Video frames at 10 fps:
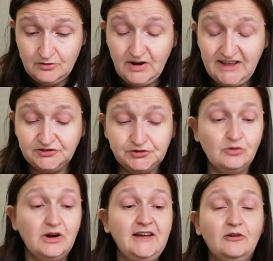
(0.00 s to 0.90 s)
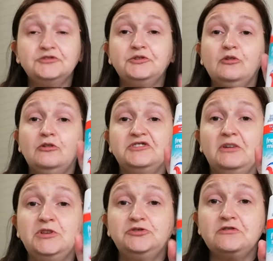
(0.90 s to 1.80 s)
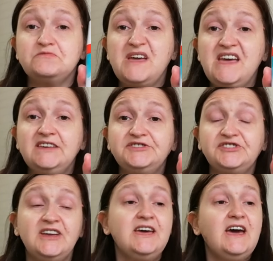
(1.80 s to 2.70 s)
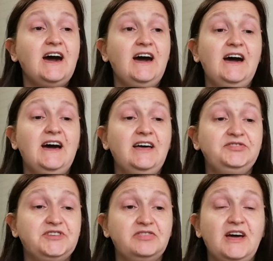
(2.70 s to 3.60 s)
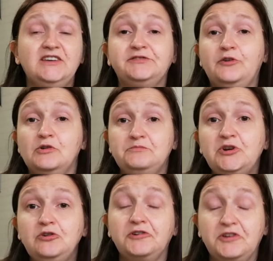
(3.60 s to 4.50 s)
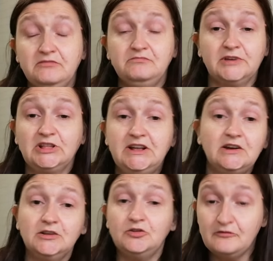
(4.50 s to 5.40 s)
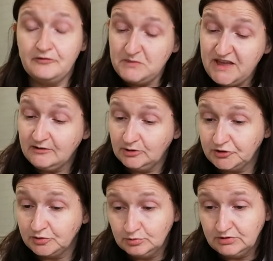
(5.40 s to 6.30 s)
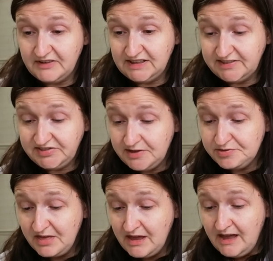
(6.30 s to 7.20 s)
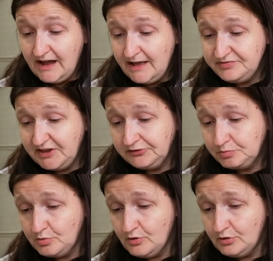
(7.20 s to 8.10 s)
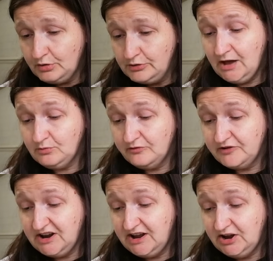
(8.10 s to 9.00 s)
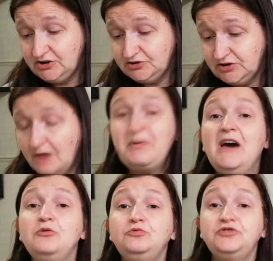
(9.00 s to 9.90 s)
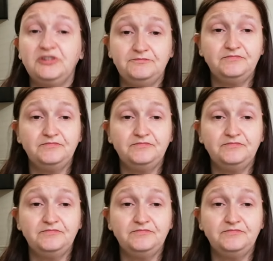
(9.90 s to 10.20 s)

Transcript: Right, so I also got some toothpaste, and that's for Brooke. Clearly not for me because I don't have any teeth. And this was Aquafresh, £1.